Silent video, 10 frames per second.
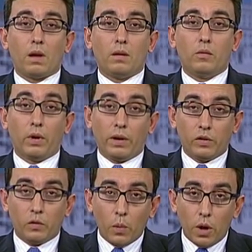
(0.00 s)
We have
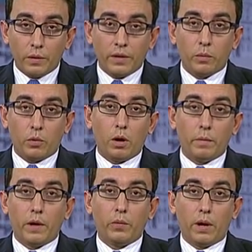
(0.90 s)
a smaller debt
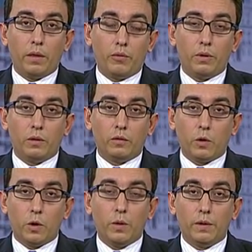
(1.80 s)
problem than we had 3 years
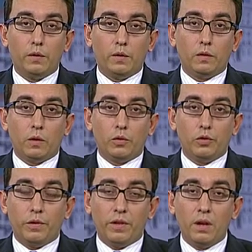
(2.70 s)
ago, and this is the
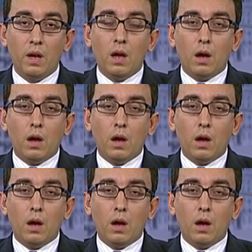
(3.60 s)
crucial thing.